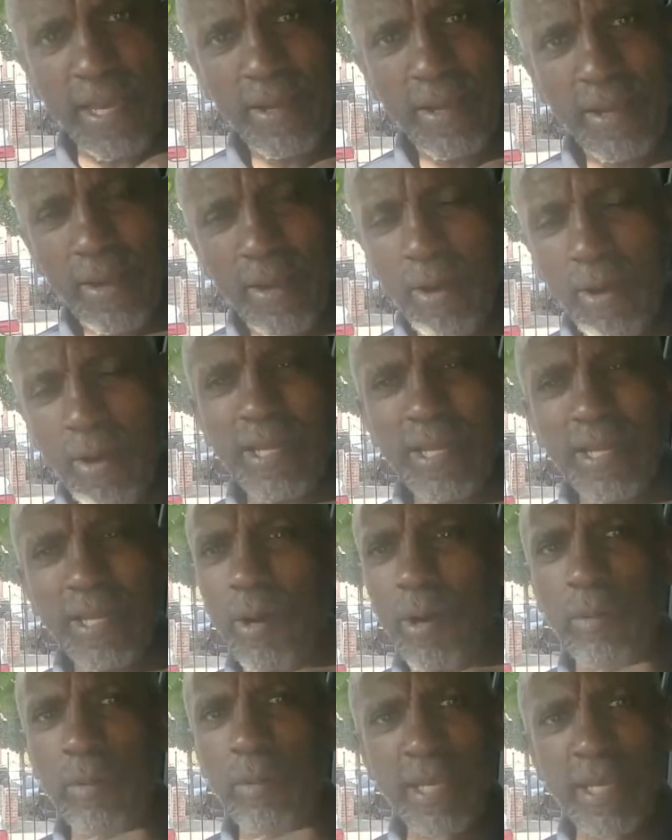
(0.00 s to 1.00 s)
Only old
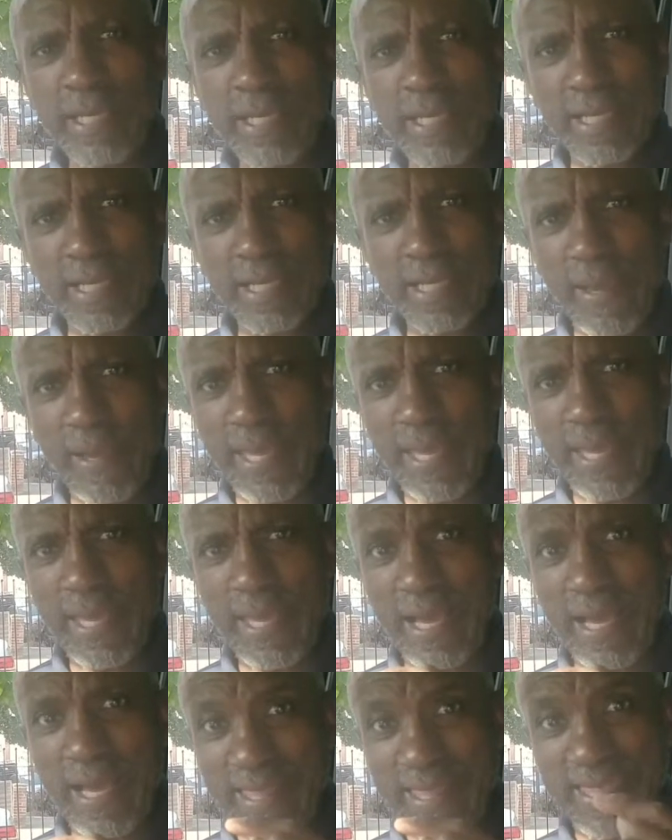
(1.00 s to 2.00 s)
geezers like me, I
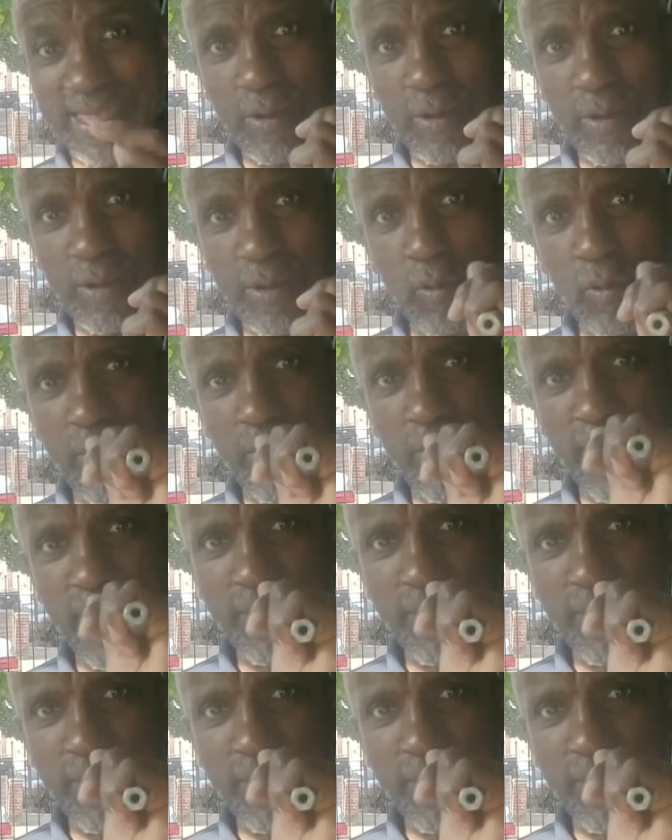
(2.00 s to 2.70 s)
think, will remember